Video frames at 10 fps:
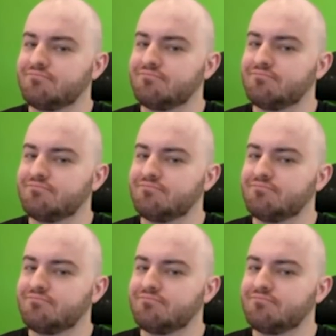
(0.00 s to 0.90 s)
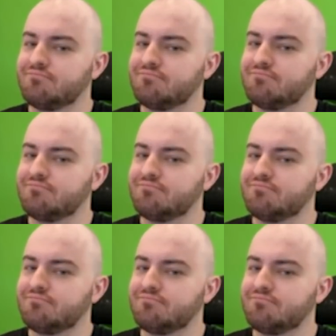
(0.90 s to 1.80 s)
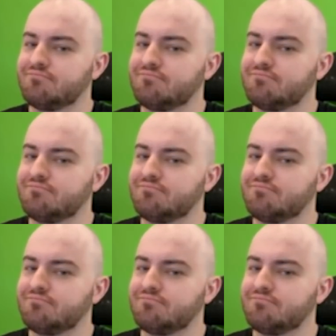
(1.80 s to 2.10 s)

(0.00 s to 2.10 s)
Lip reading: (not speaking)